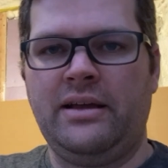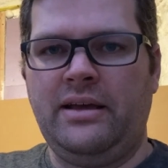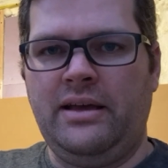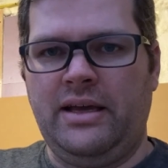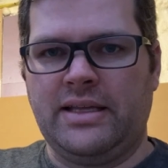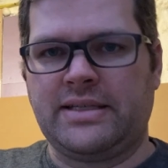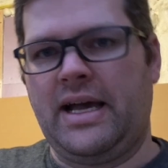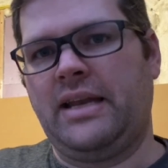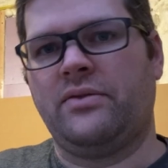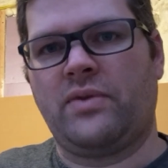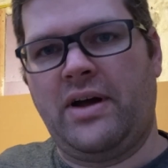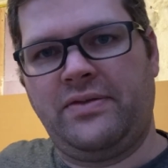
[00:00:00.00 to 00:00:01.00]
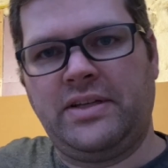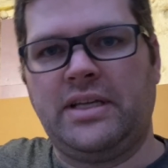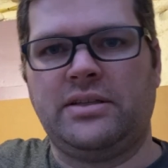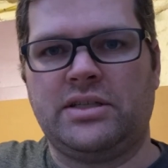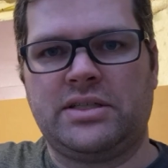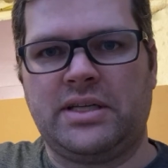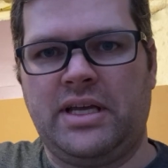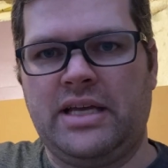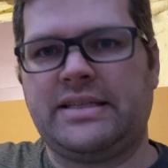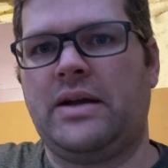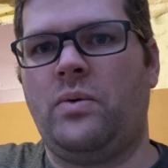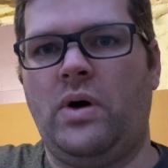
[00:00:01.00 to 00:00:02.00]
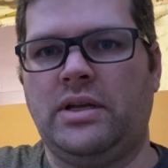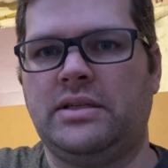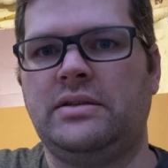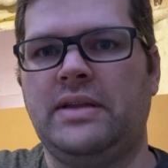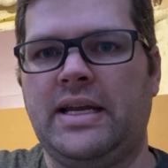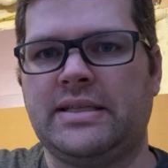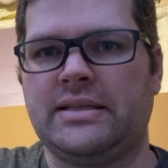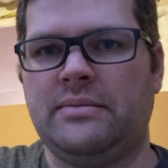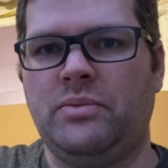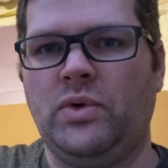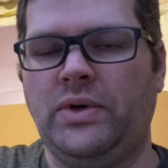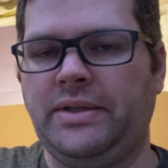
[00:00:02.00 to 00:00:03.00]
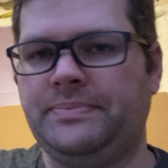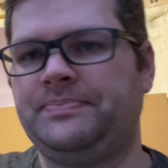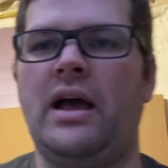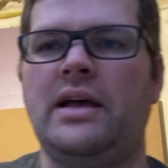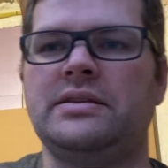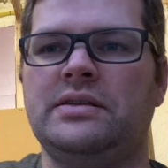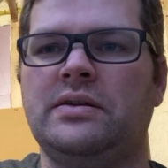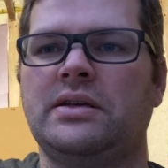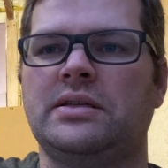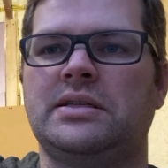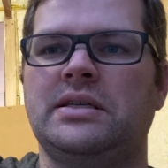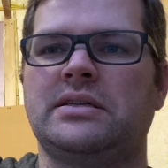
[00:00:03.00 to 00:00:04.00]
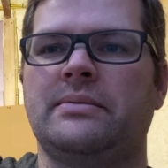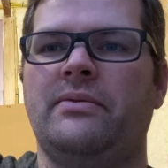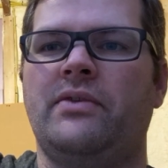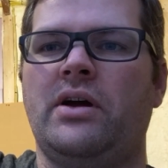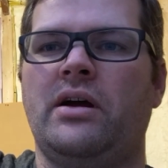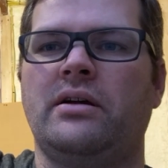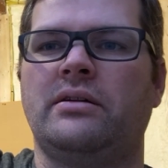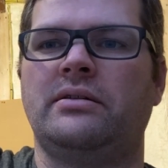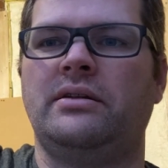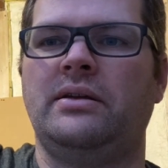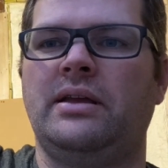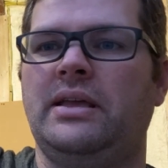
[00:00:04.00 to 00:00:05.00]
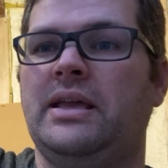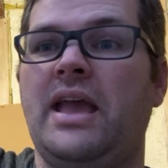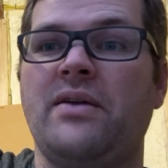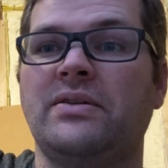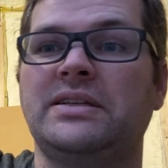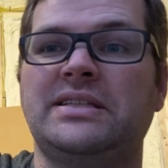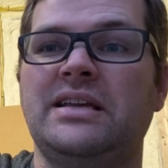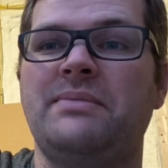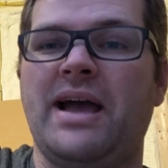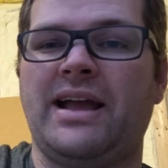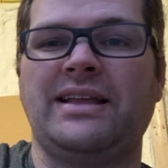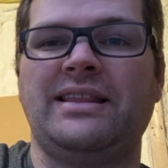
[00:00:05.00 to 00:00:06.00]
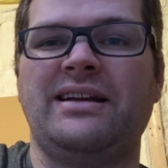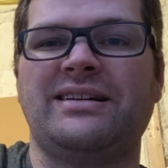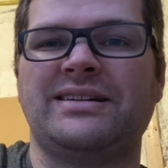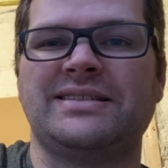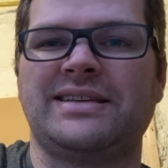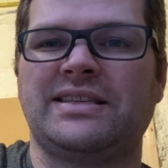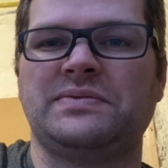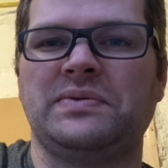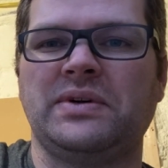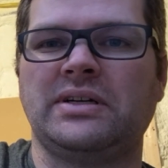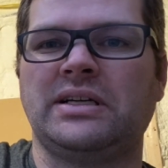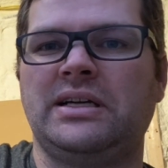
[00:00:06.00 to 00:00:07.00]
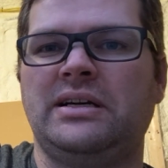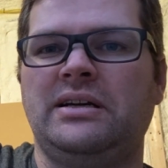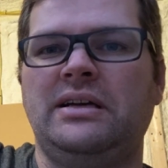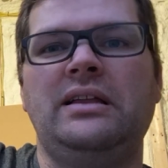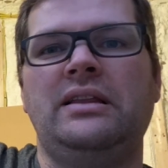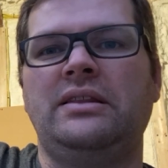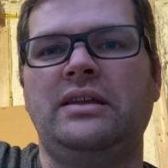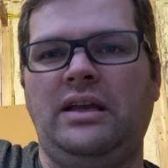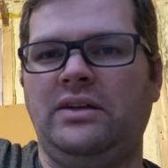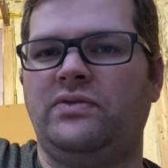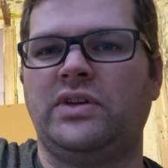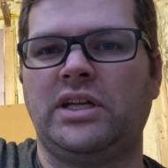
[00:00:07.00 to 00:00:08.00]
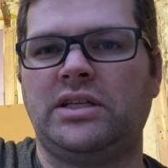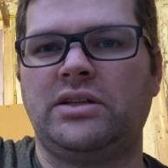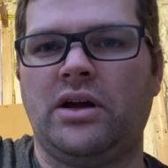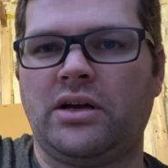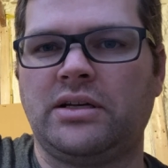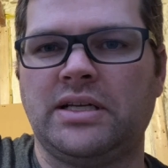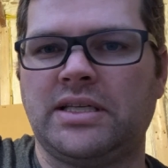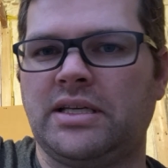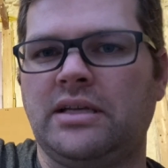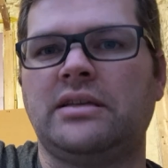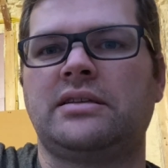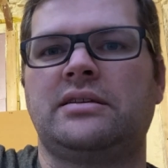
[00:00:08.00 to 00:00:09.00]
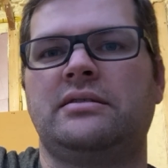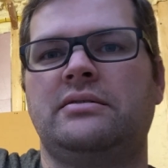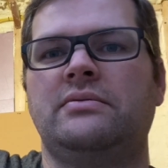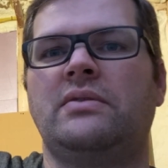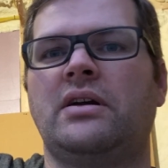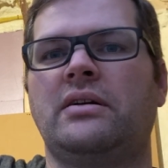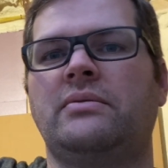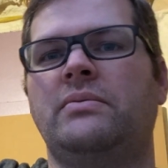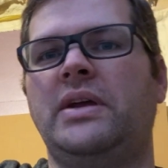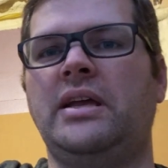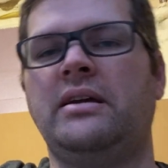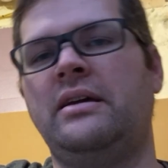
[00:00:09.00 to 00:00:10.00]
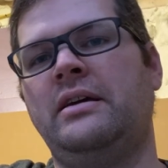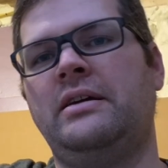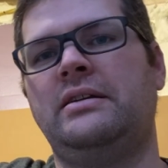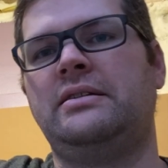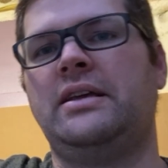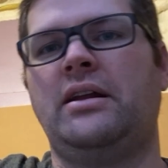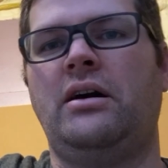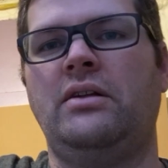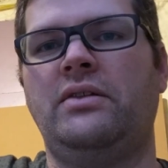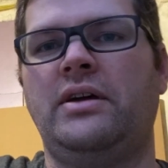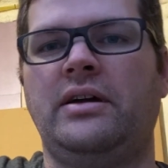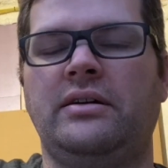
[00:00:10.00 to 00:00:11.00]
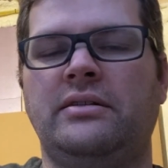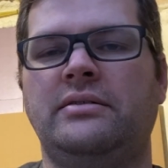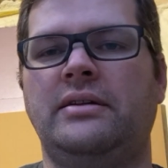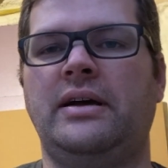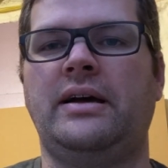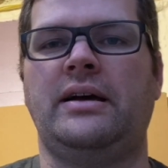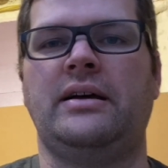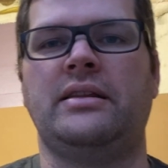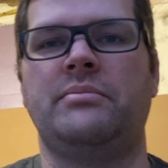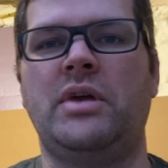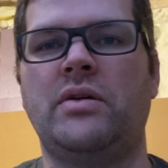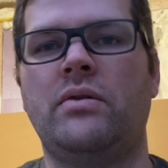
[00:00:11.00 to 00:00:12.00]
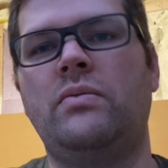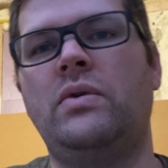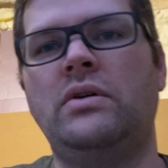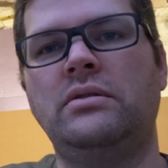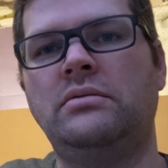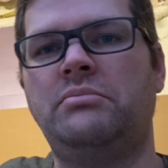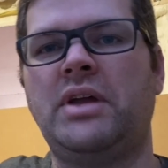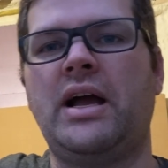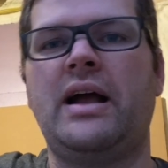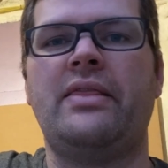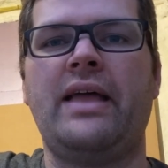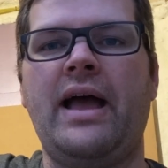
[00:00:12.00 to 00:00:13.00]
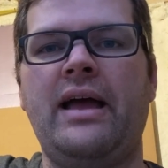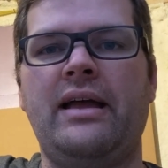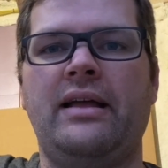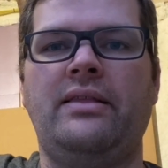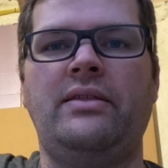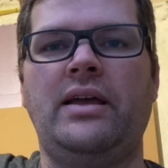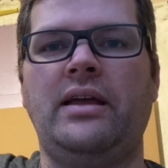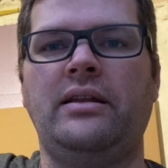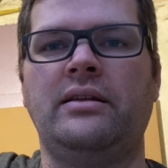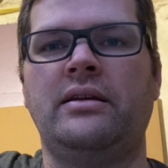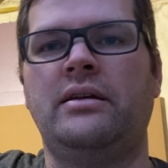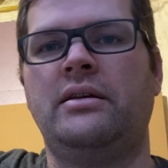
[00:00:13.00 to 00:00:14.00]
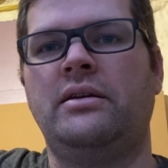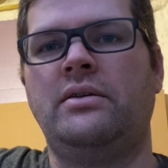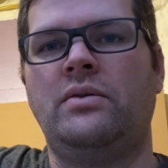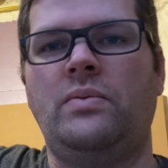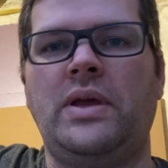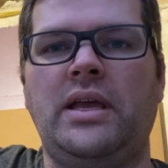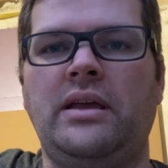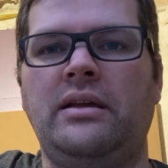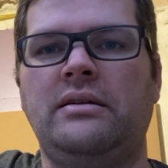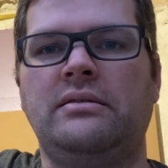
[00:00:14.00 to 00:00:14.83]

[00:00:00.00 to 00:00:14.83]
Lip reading: It's kind of roughed in just in case I want to do that at some point. As you can see, some of you can't really see back in there because that's where the infinite darkness is, where we did all the mineral wool behind that, and then we